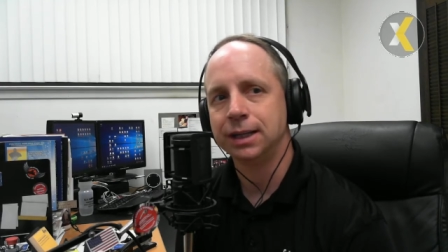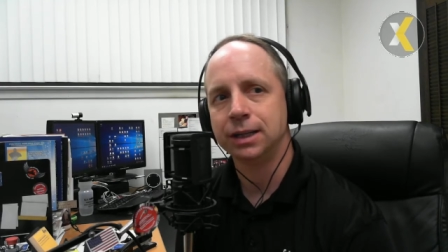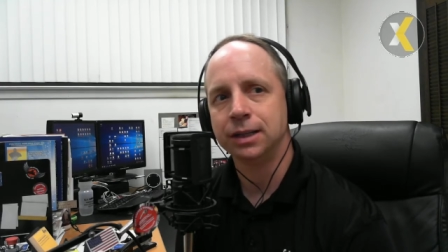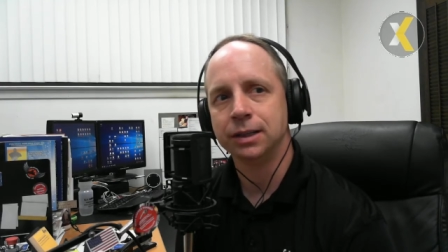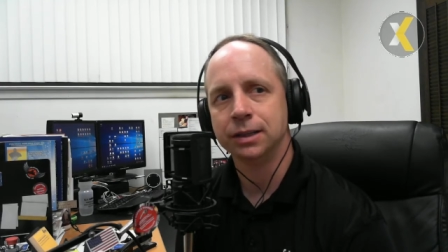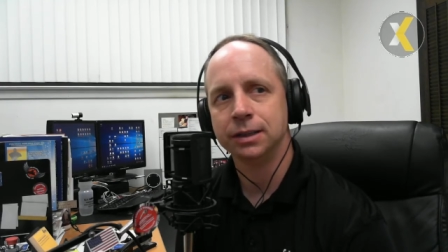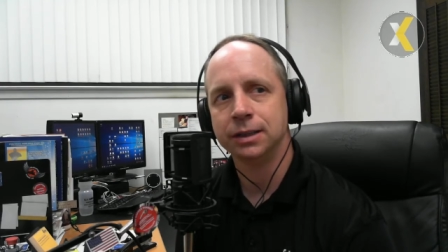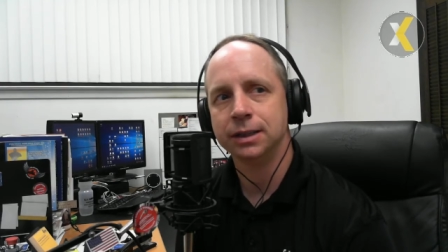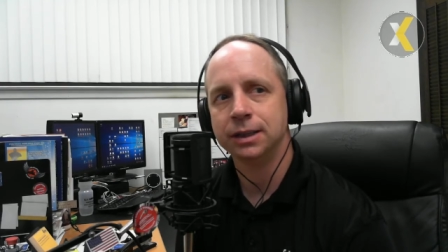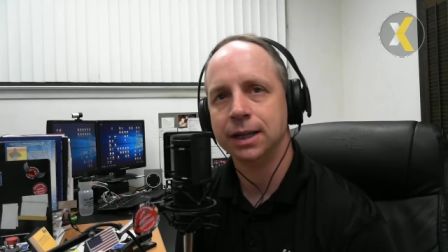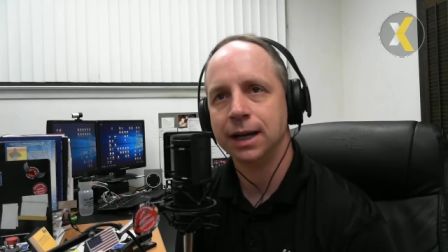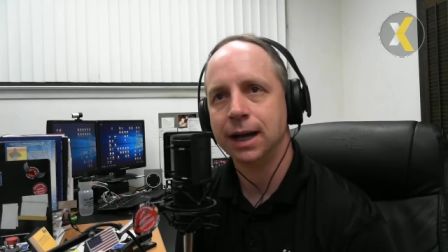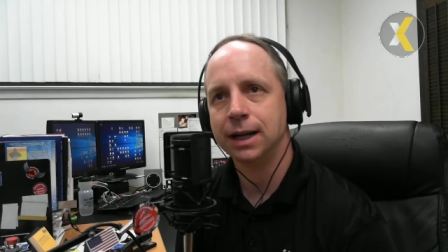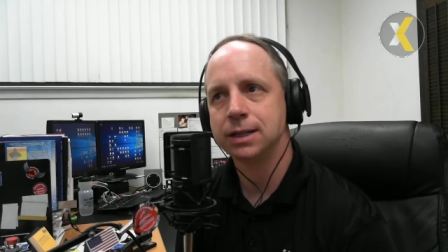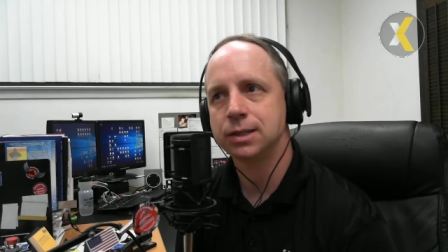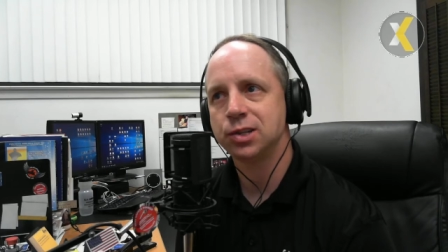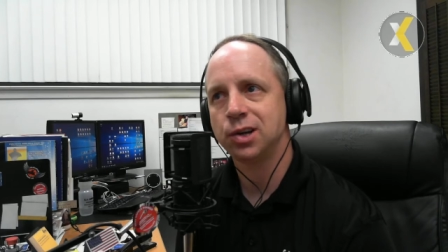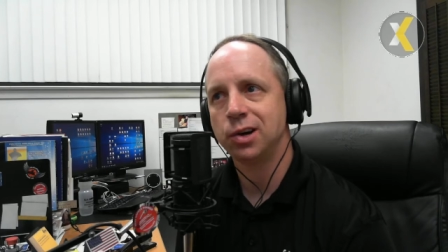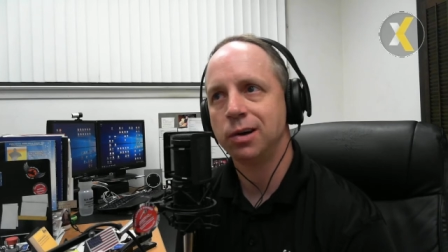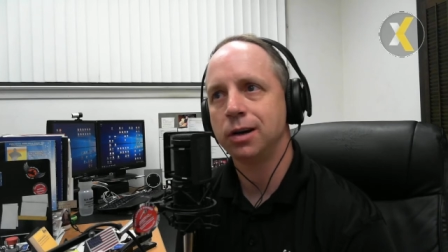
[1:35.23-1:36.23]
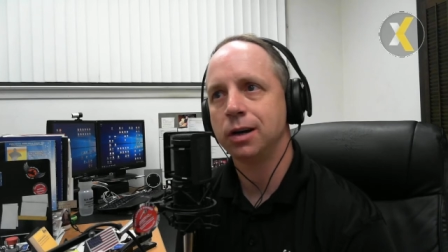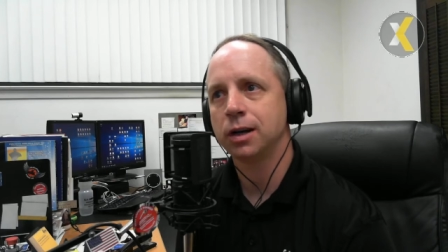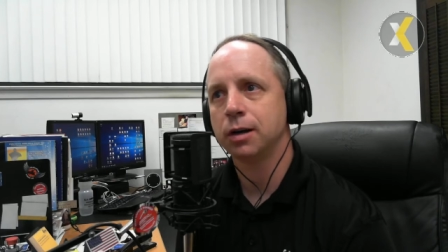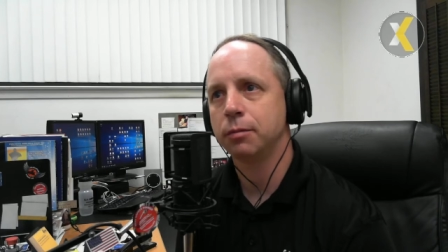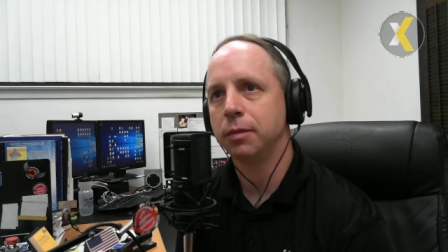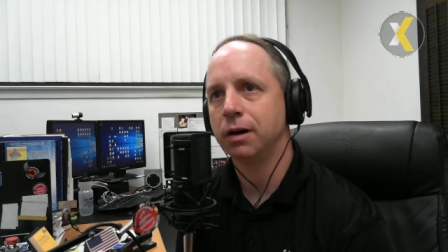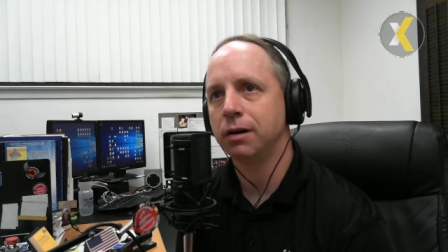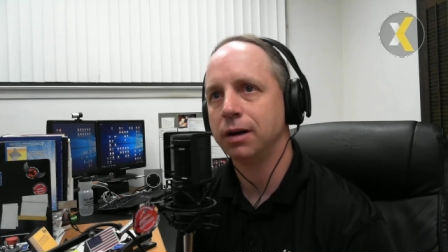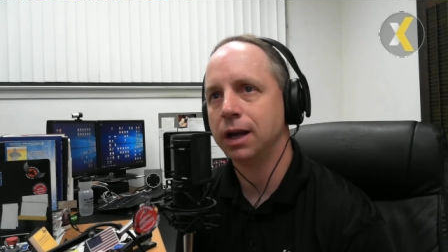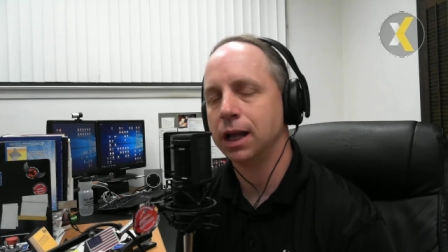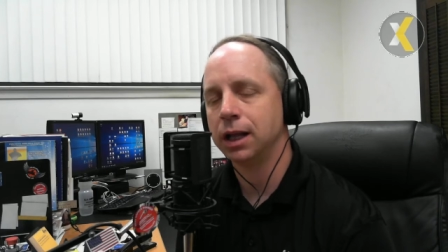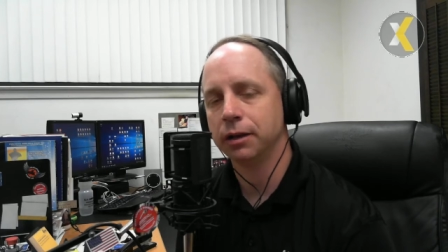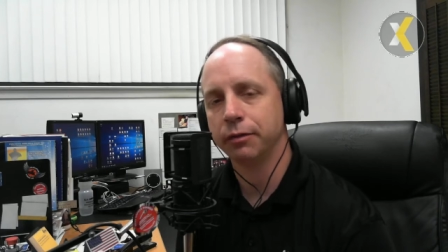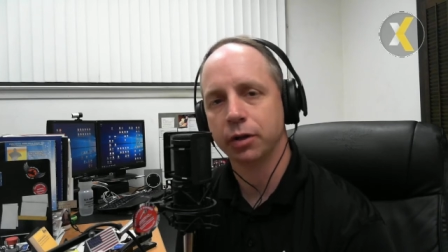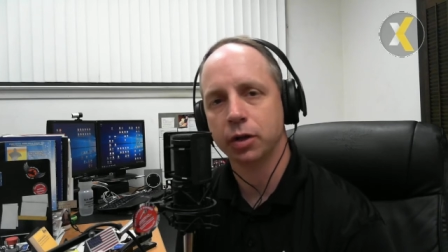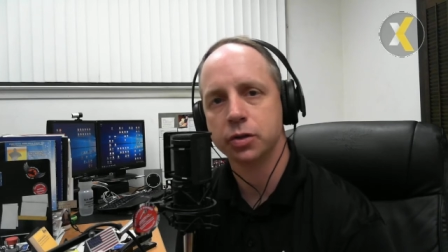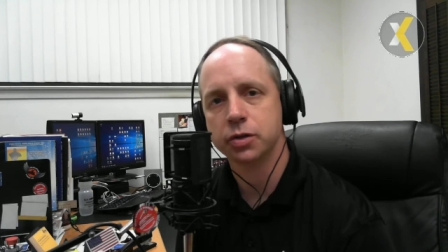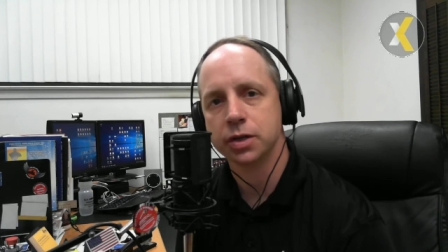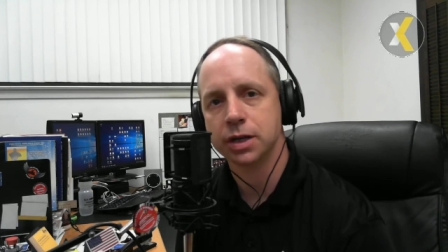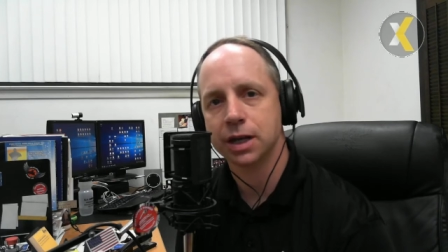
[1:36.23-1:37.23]
could not talk about
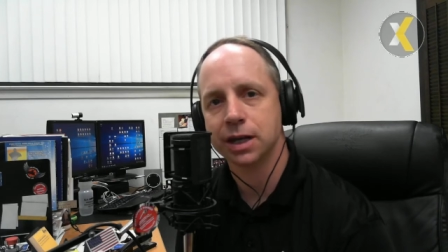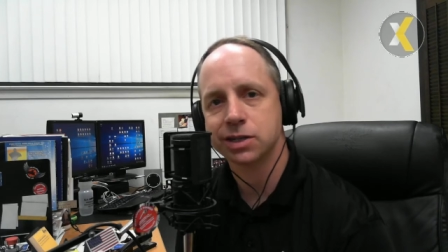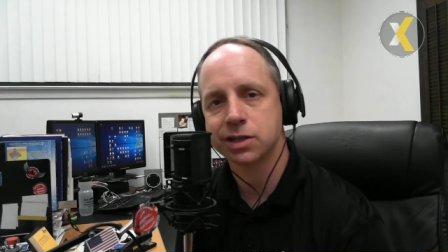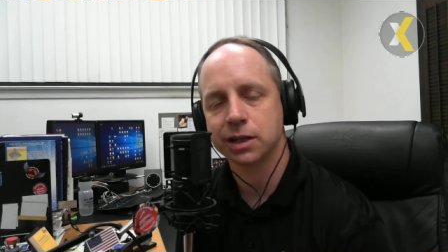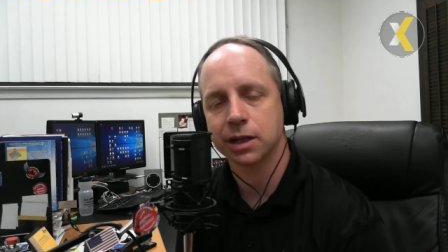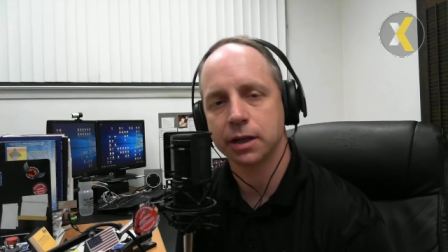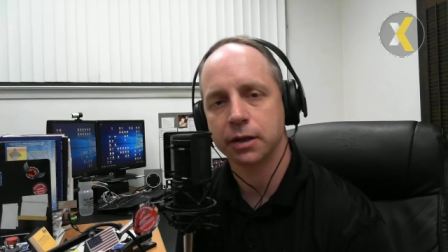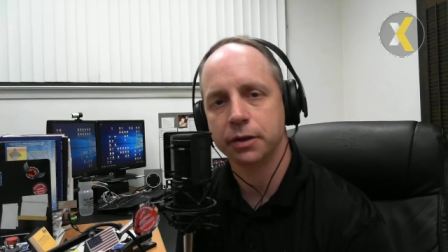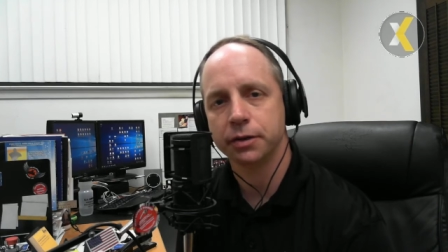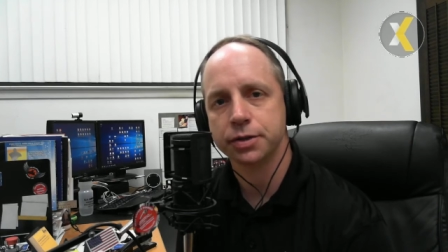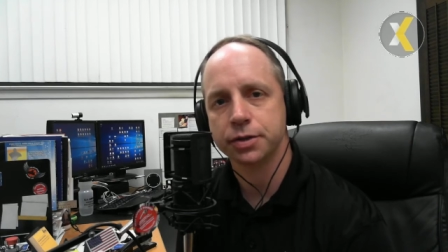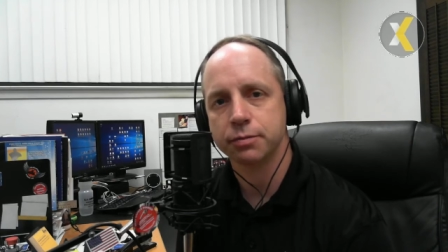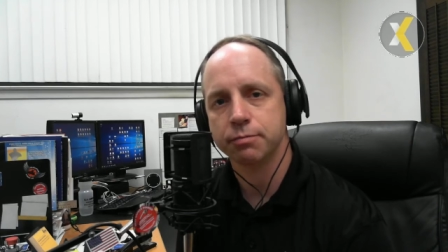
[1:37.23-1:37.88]
elevators and escalators,